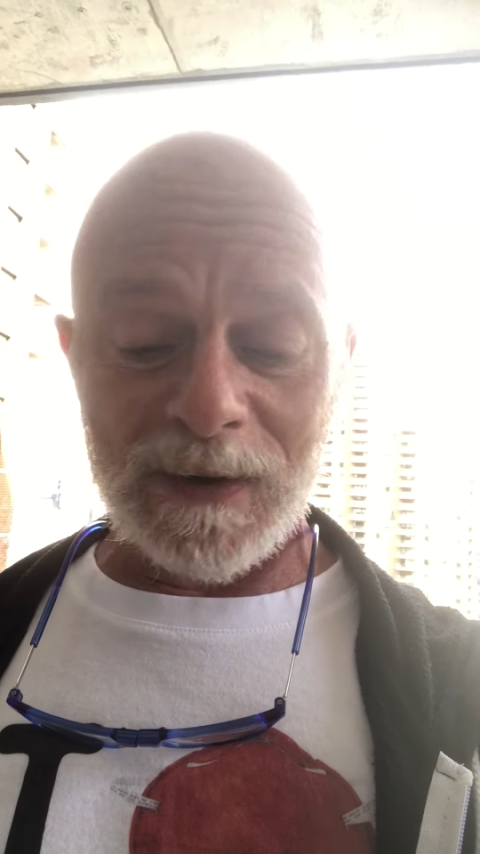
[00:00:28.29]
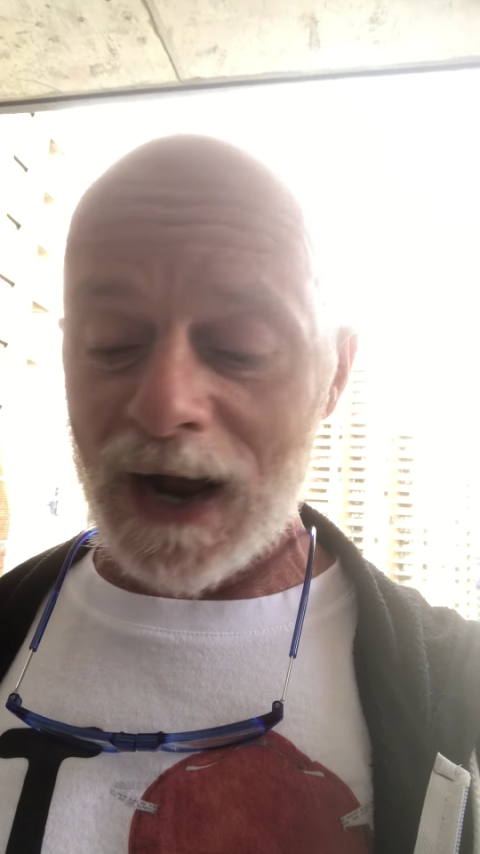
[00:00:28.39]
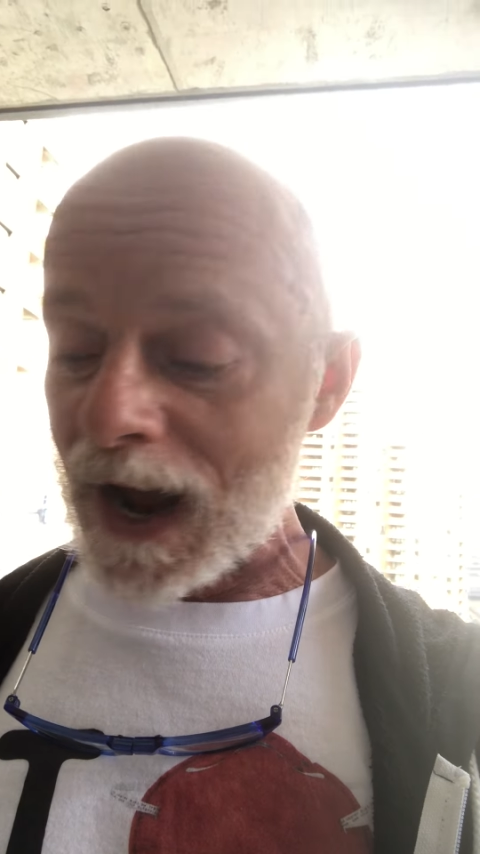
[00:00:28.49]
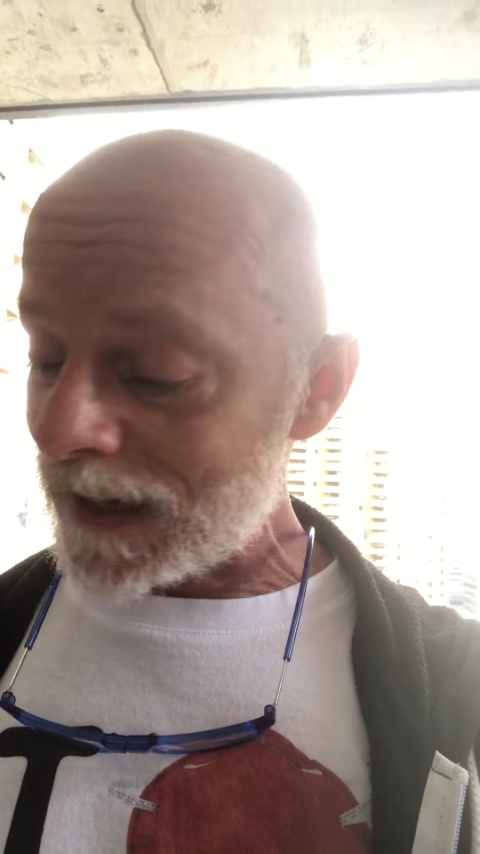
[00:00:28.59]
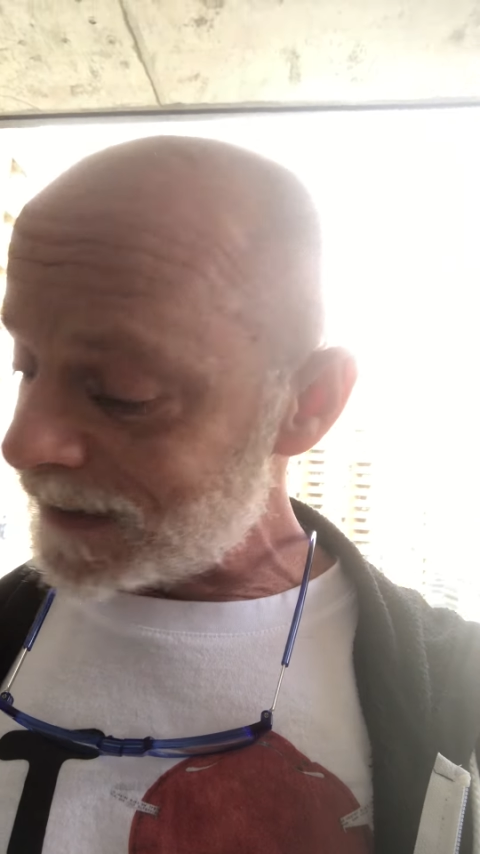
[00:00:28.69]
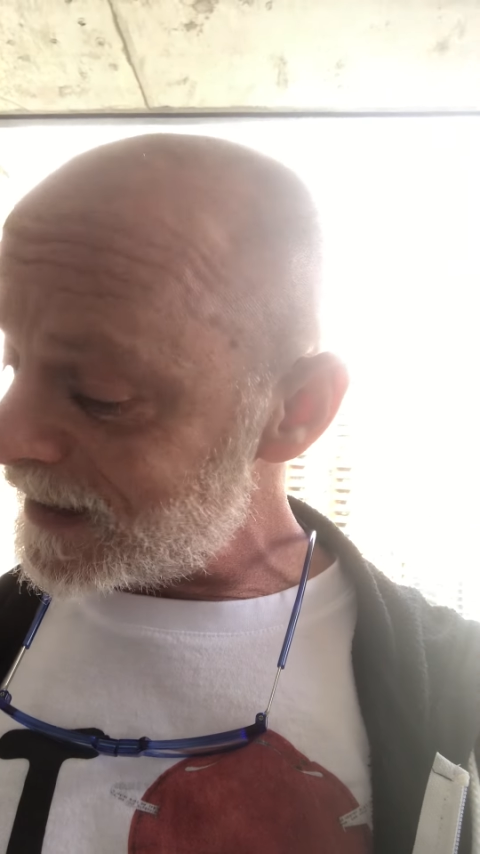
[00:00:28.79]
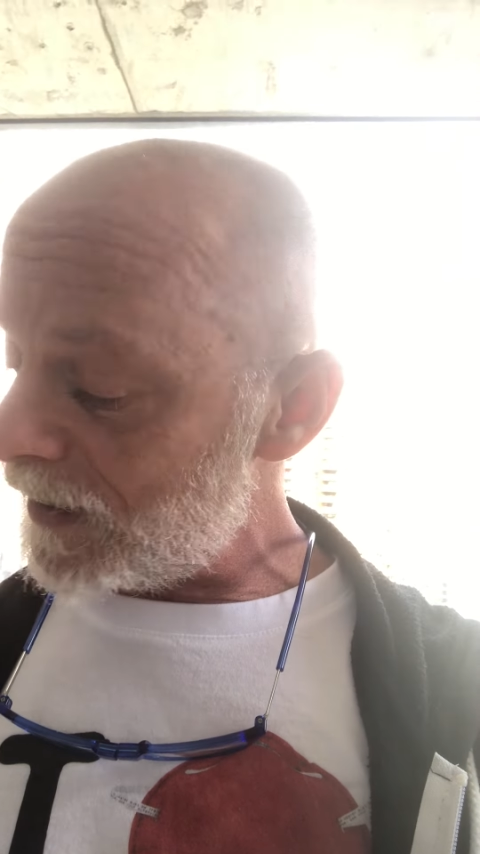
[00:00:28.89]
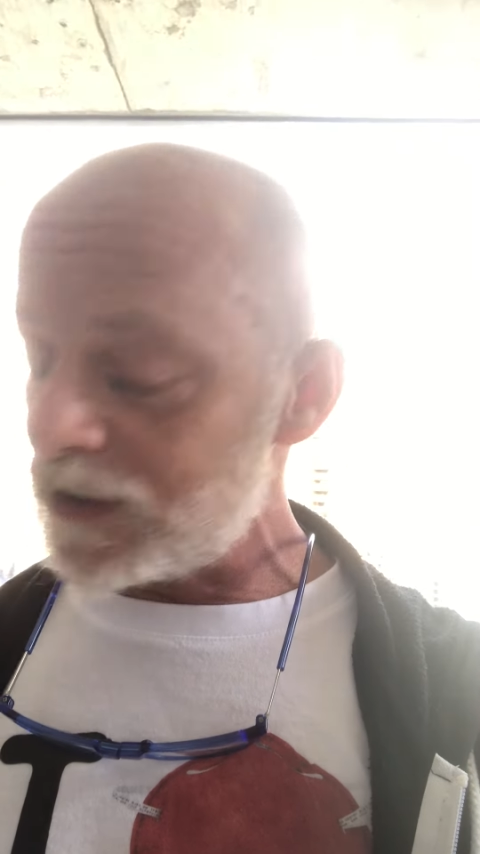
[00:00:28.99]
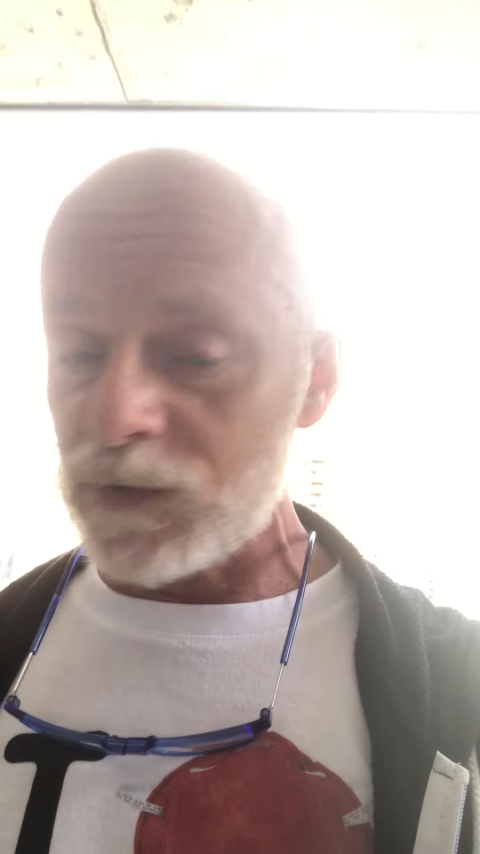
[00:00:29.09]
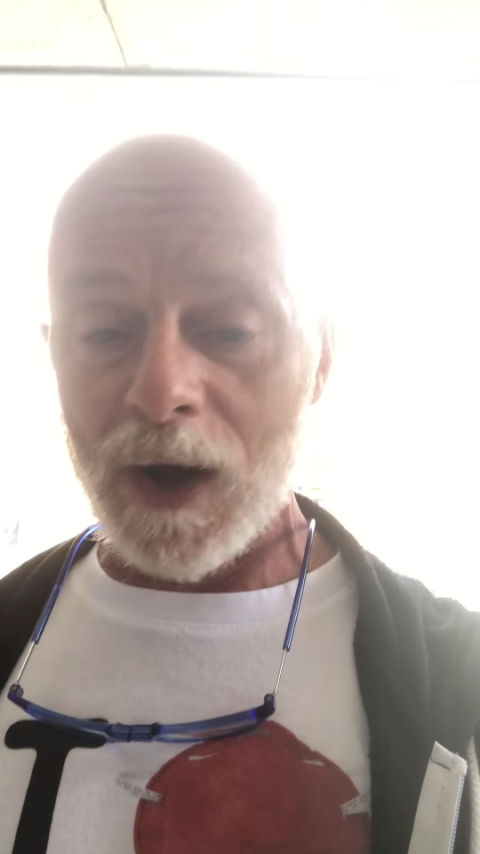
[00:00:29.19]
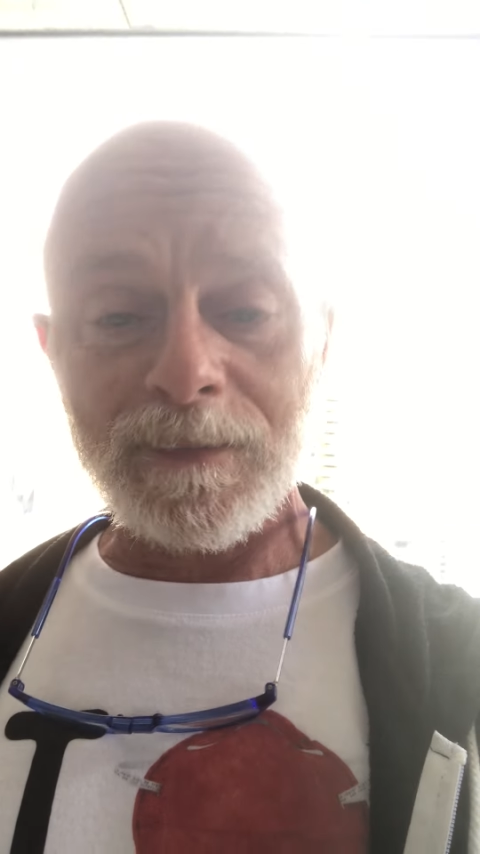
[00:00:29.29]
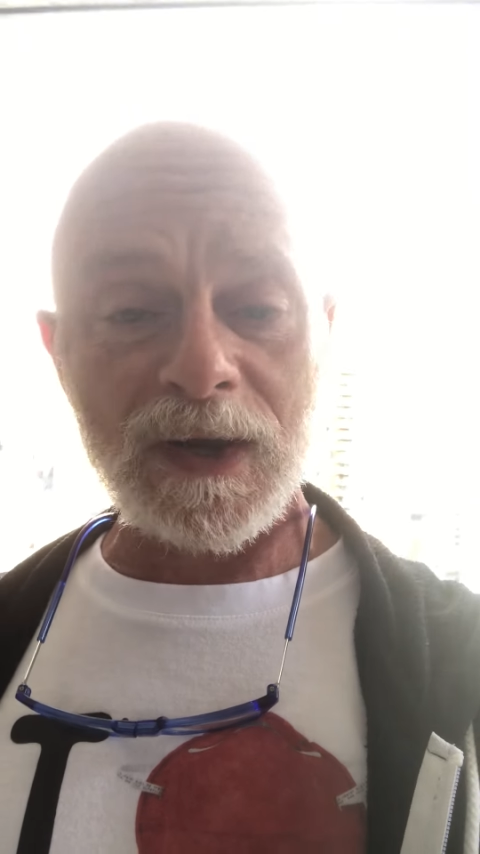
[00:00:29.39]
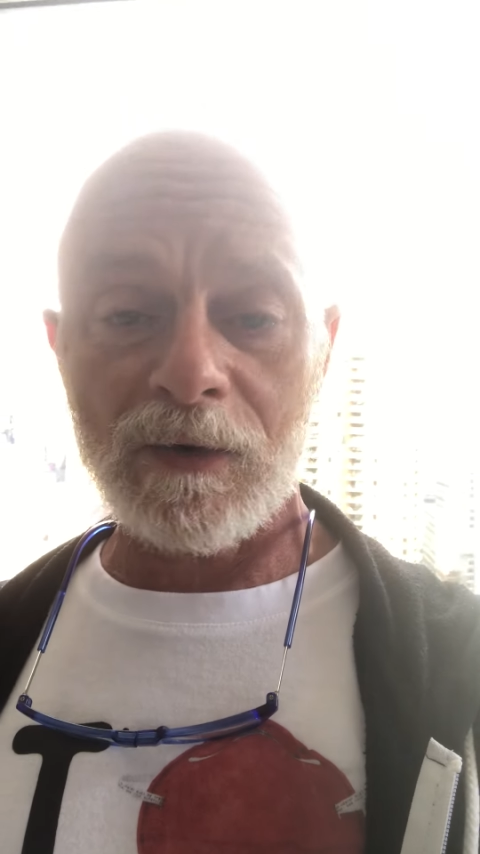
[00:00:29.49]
But I gotta tell you, up